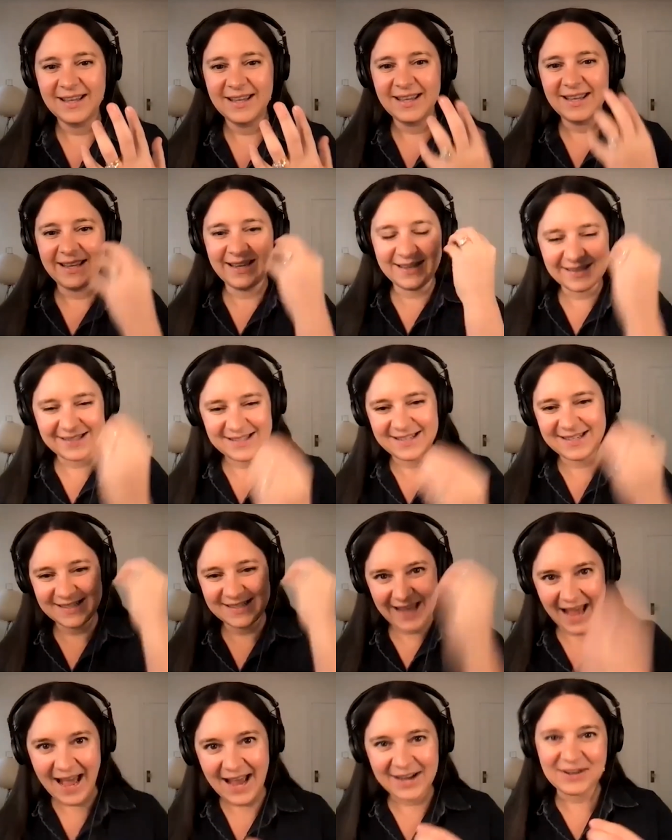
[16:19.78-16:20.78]
his
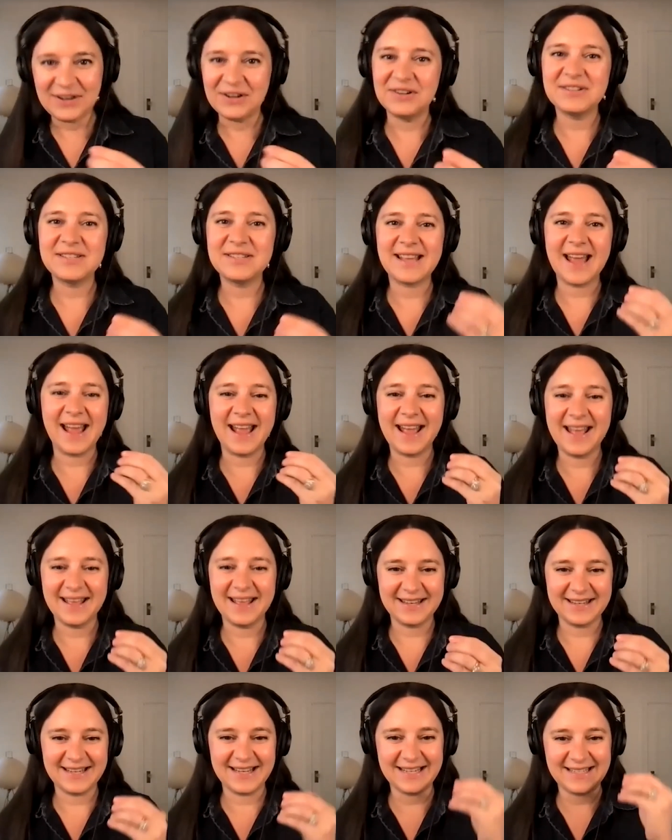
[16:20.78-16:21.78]
desires
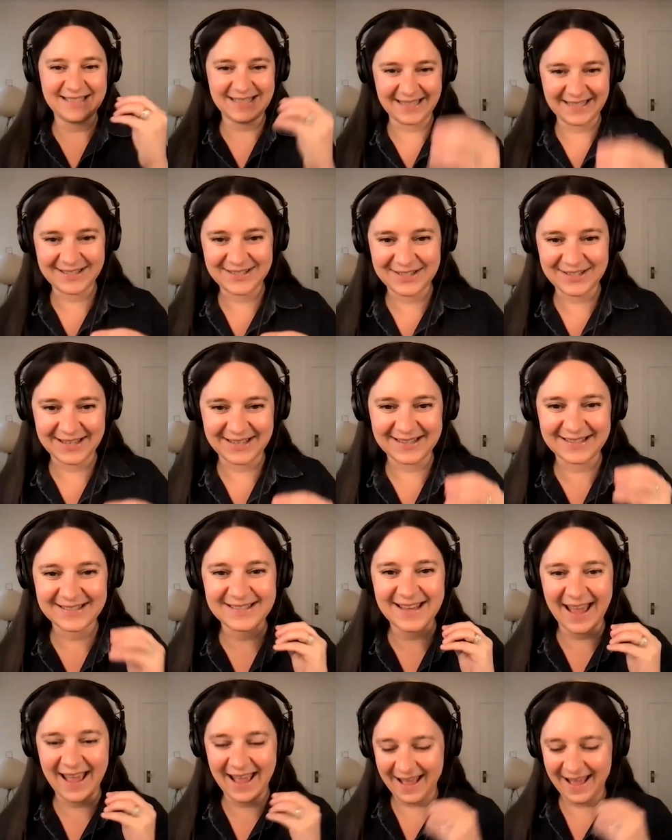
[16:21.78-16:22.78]
and
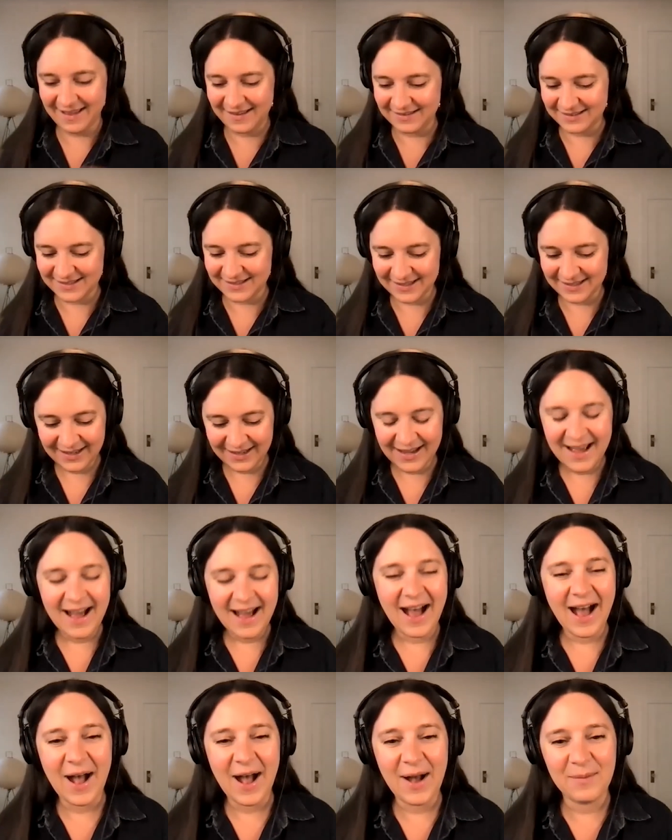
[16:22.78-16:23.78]
addictions and
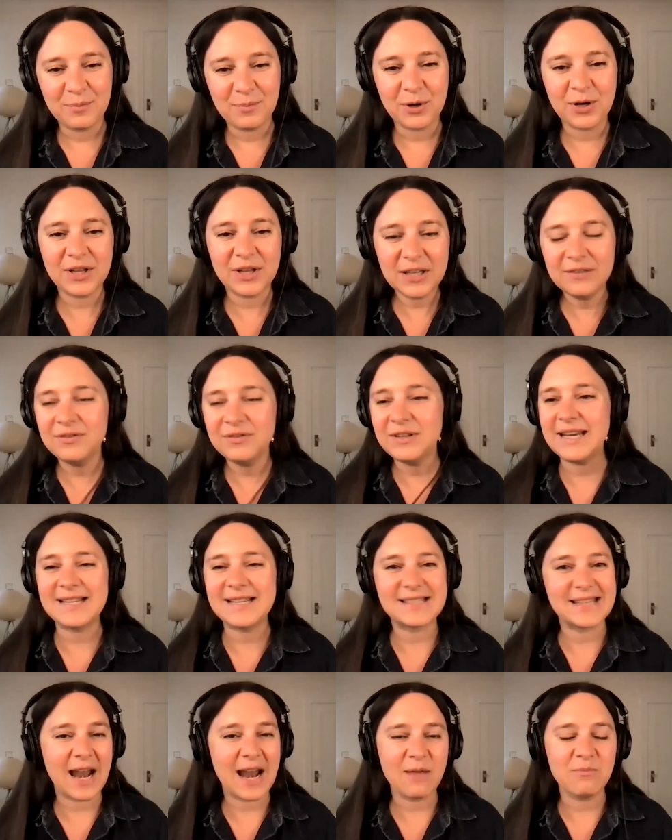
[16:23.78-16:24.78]
um,
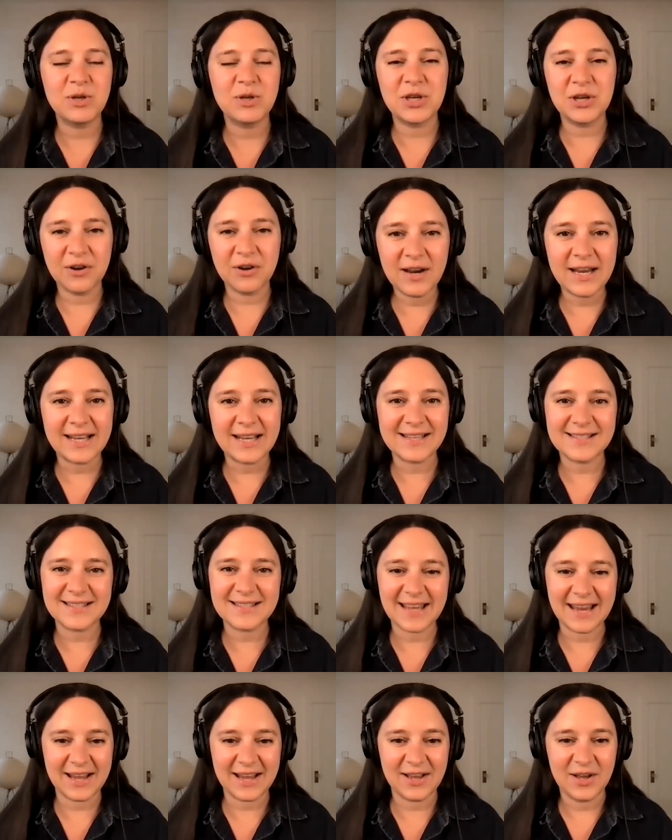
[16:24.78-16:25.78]
proclivities and i'm
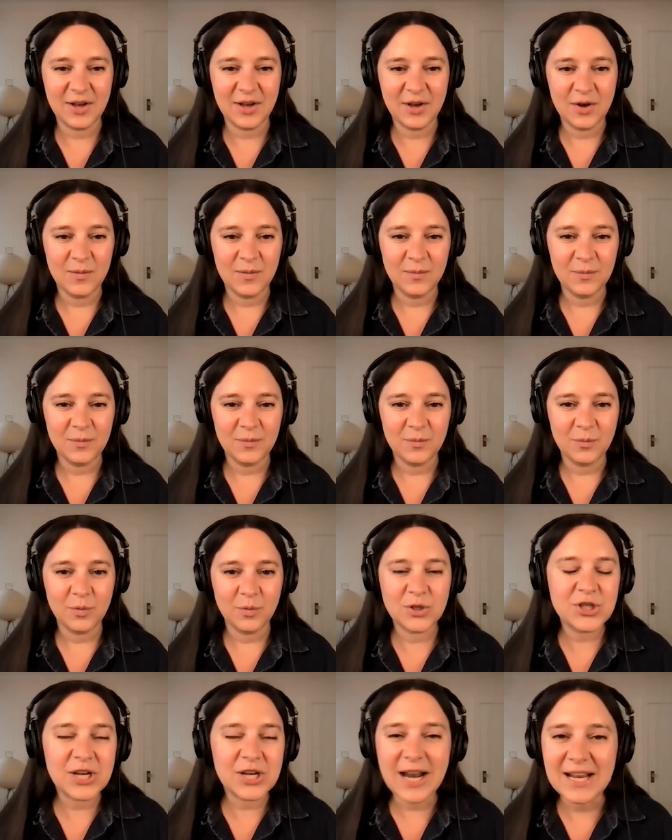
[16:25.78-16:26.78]
curious like
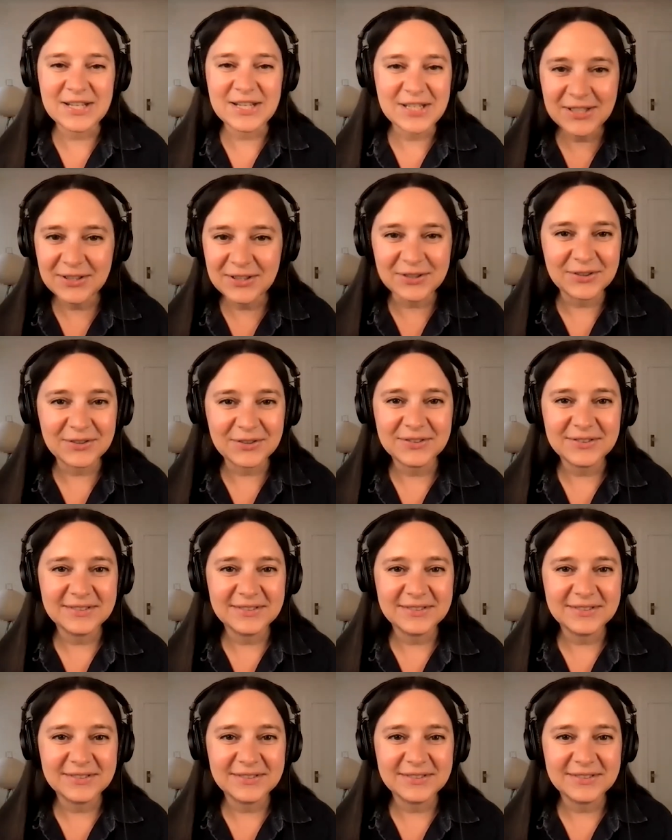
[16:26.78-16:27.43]
what should i do